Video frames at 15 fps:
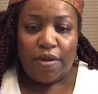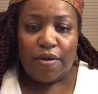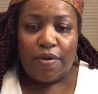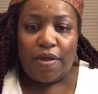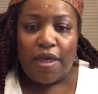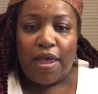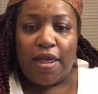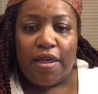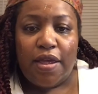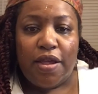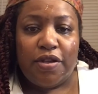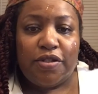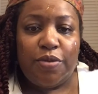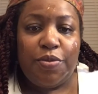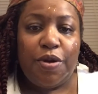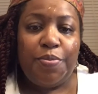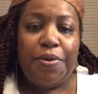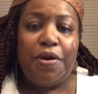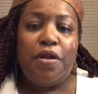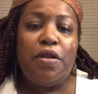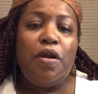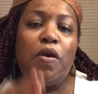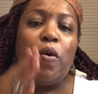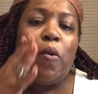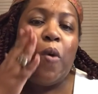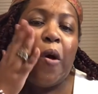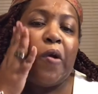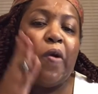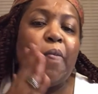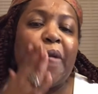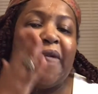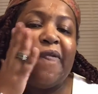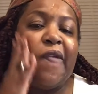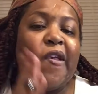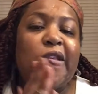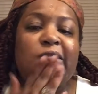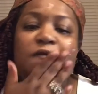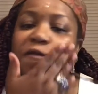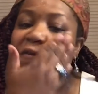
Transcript: Okay, so I'm going to put a little water on my face,